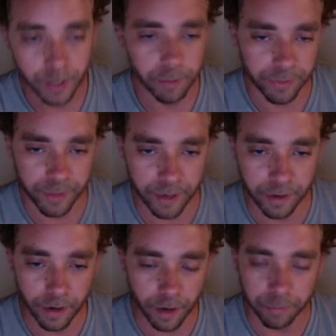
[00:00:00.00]
But
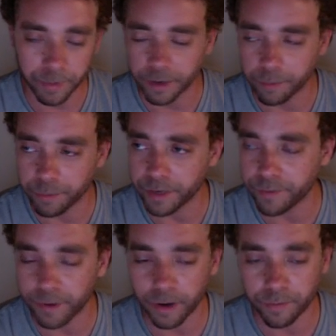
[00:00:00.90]
then in a blink
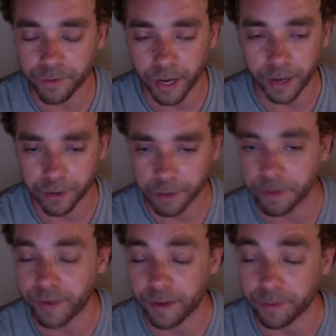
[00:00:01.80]
of an eye, you're going to be
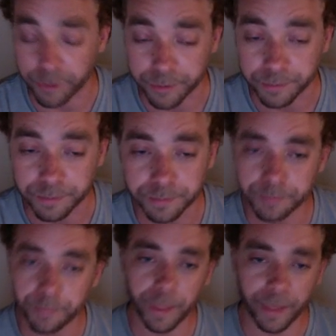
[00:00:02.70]
at 500.
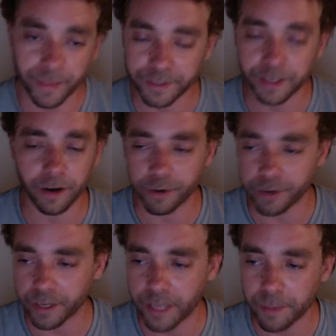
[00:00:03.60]
And then, you know,
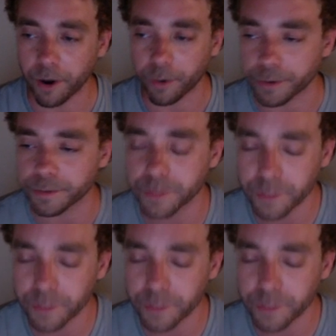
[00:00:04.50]
you're going to keep going.